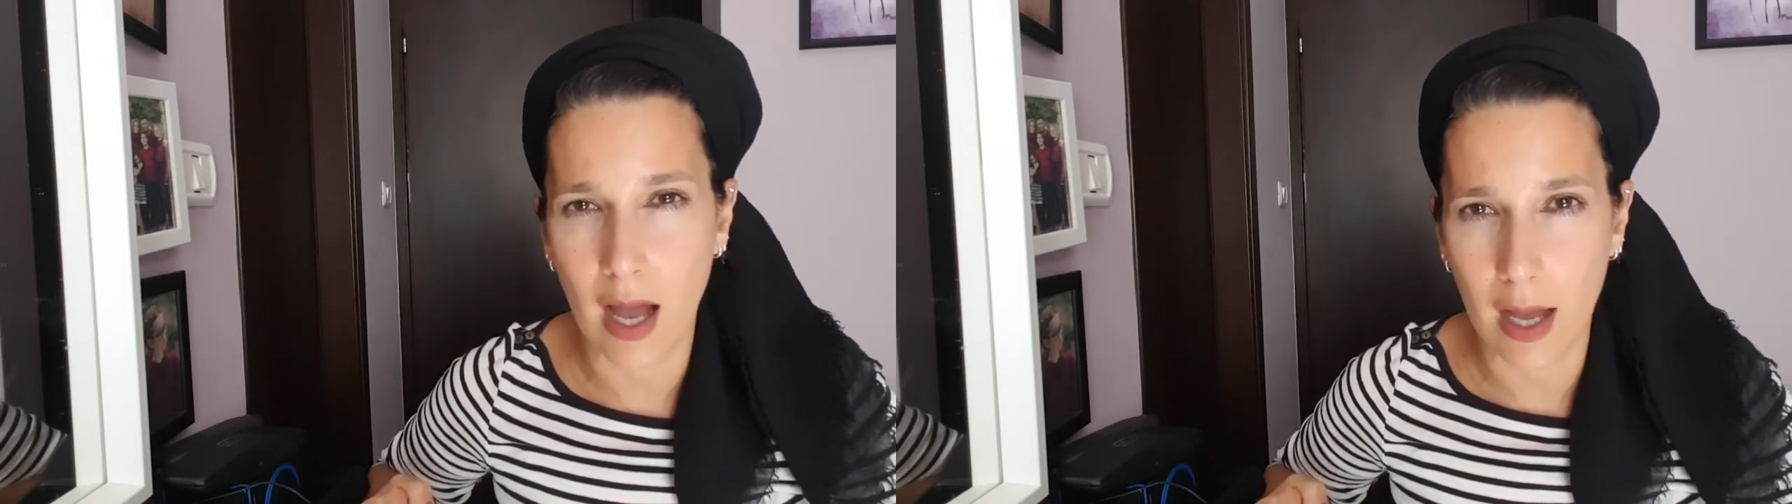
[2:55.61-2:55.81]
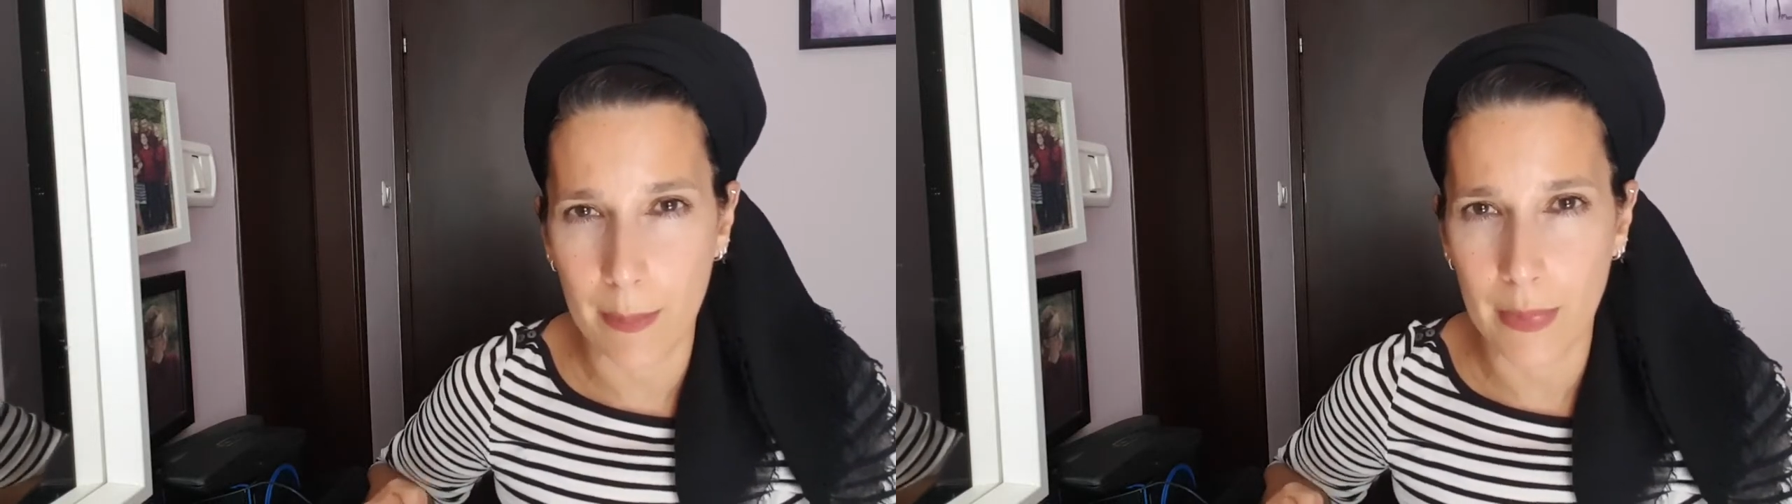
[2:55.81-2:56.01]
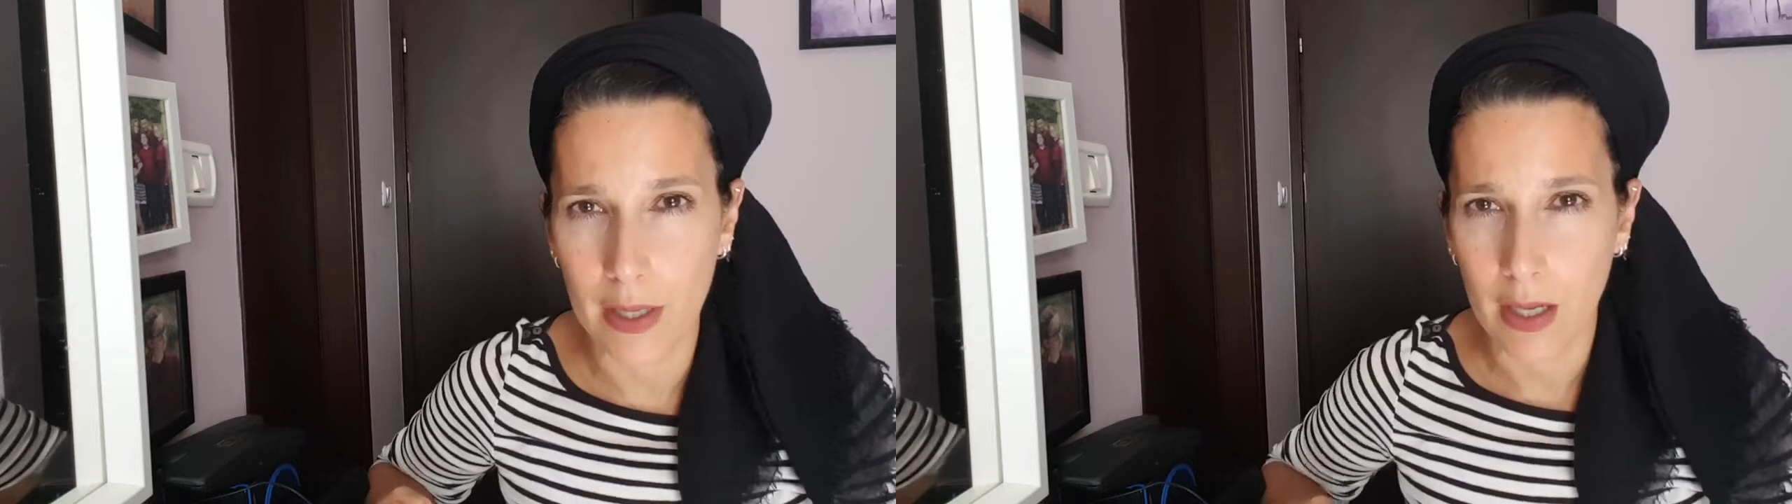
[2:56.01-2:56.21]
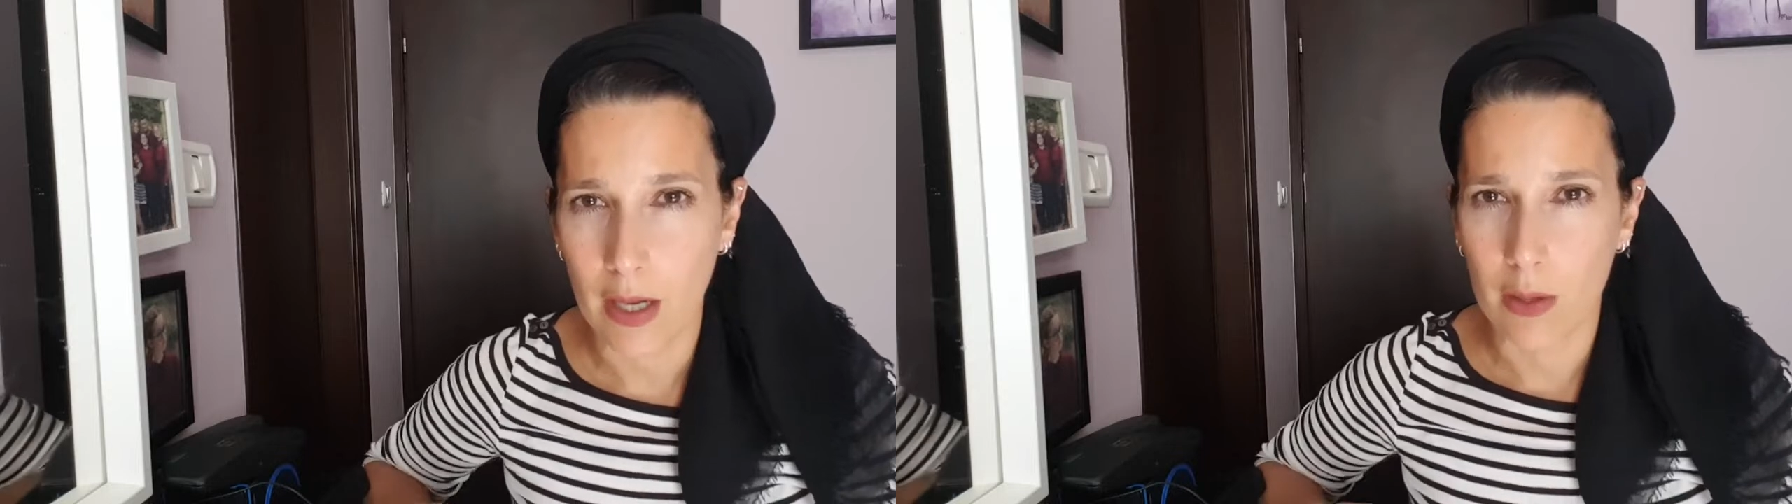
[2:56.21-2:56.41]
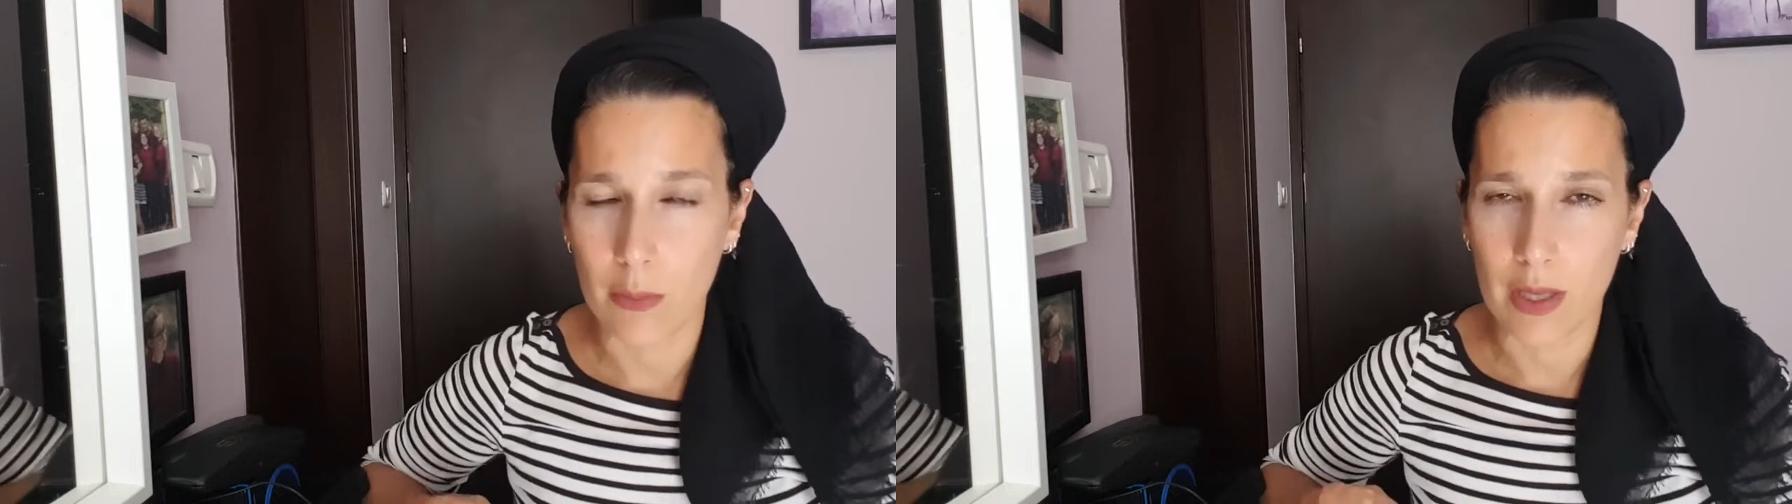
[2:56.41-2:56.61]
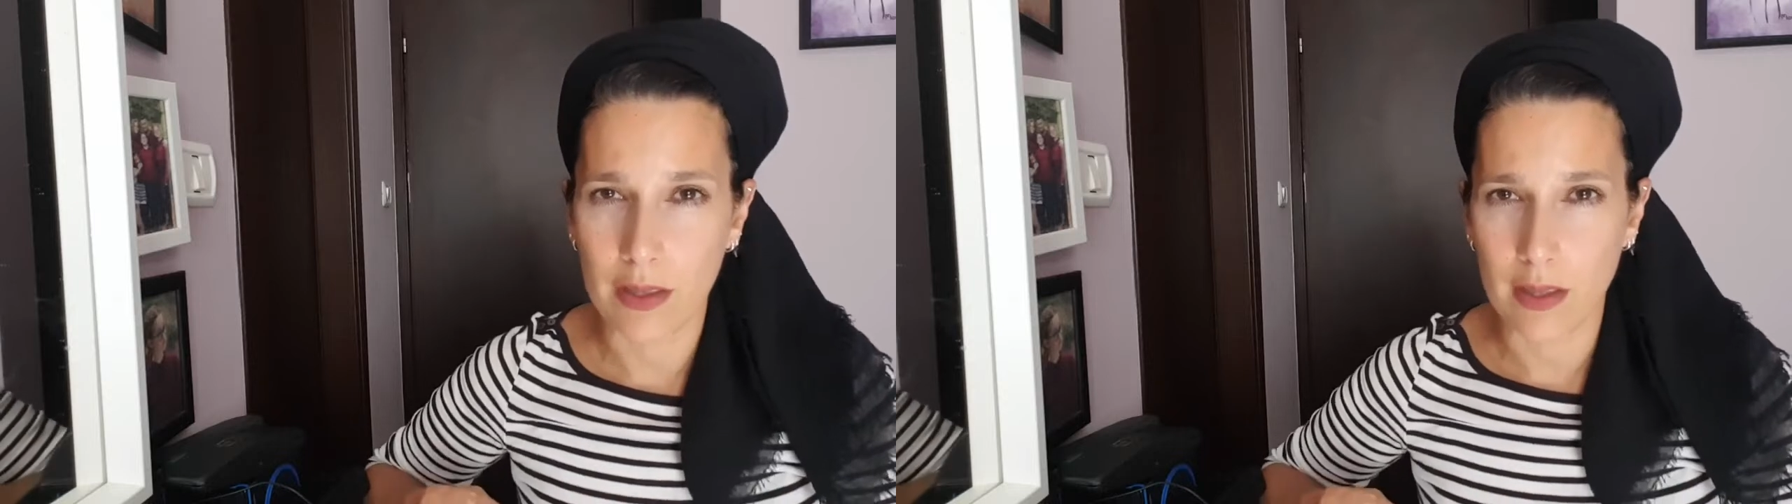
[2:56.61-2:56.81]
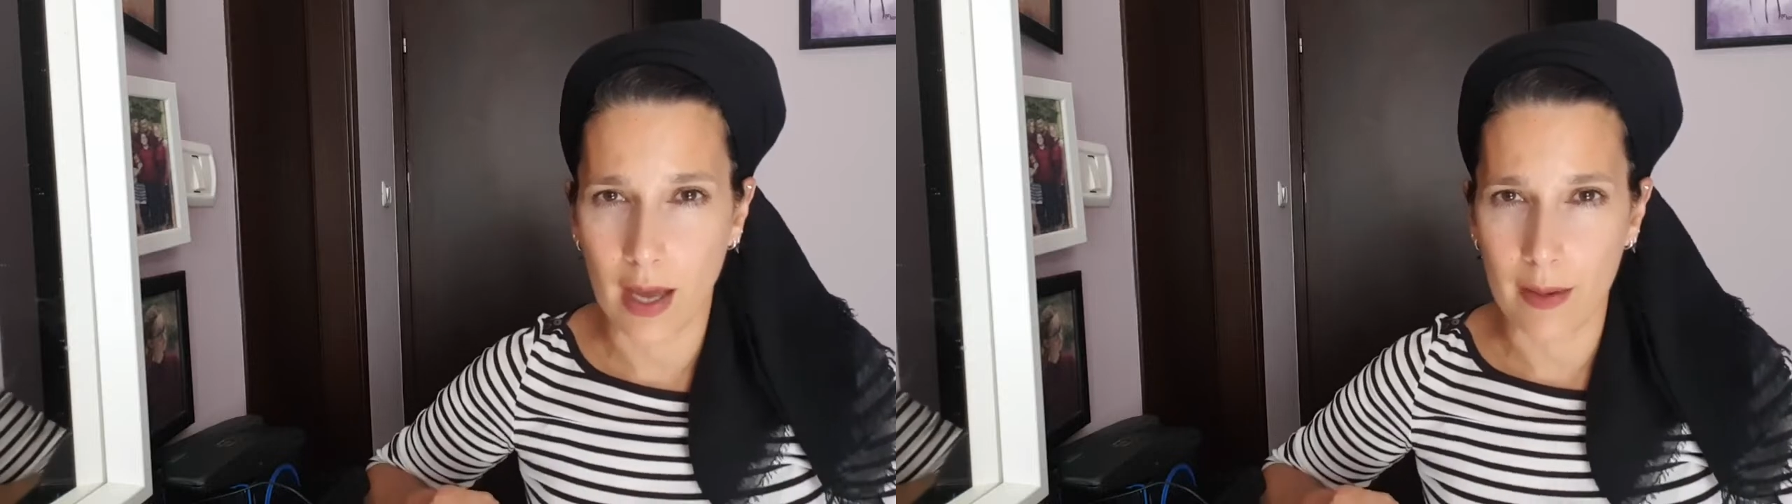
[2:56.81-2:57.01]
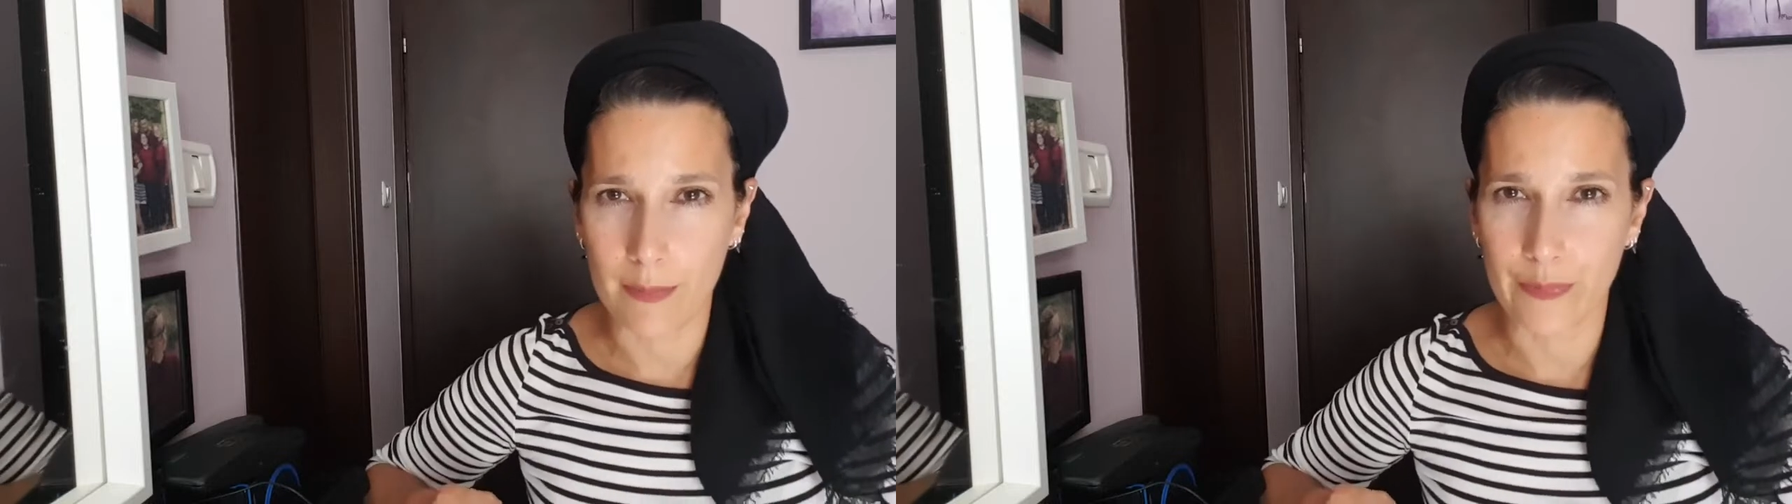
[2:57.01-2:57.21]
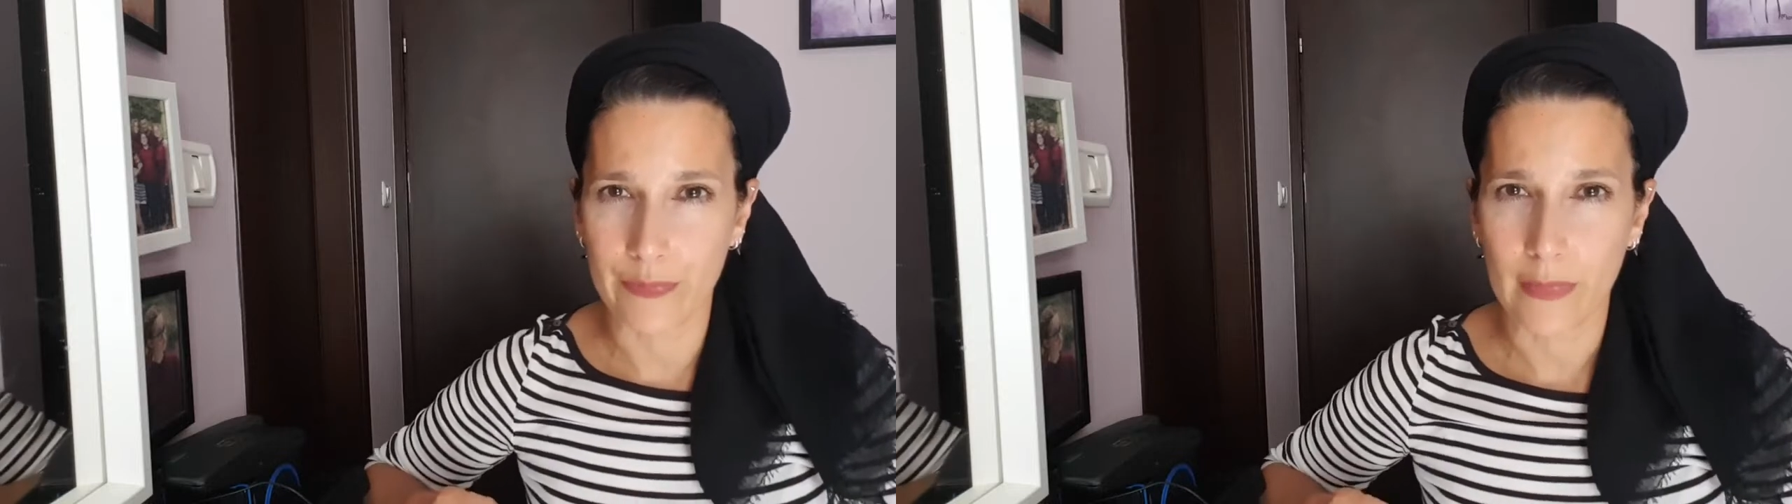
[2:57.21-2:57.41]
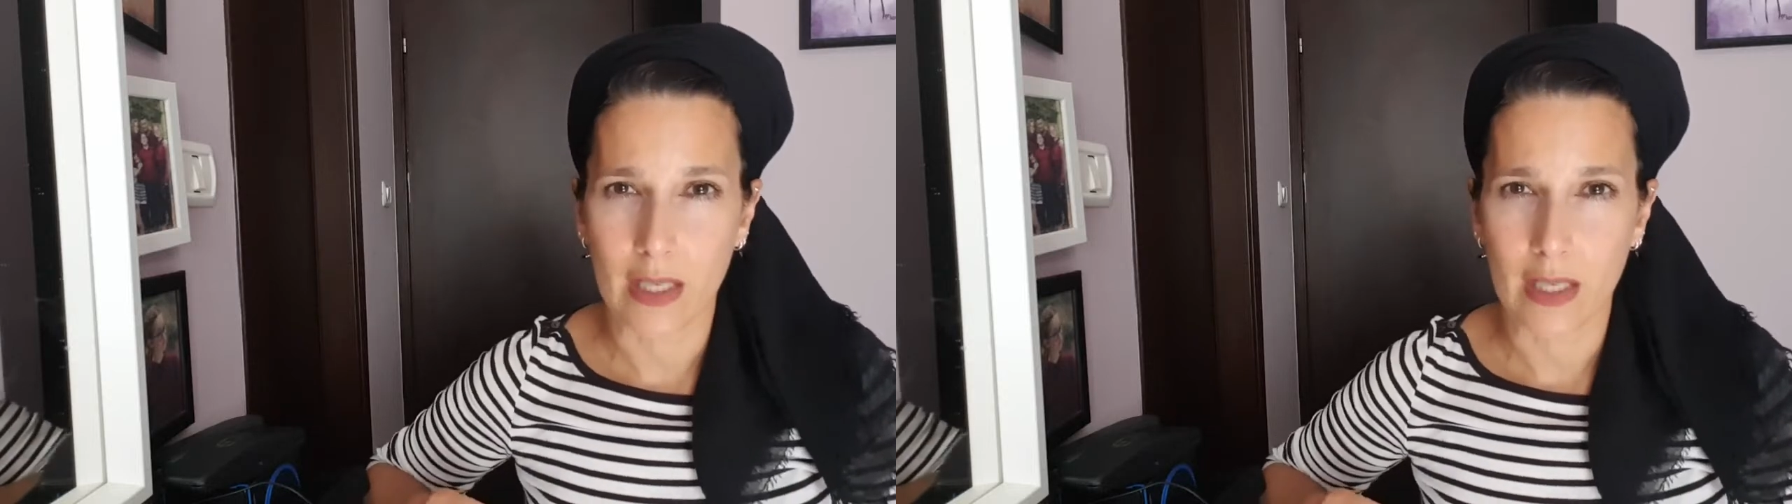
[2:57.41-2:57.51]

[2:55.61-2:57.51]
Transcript: up with um,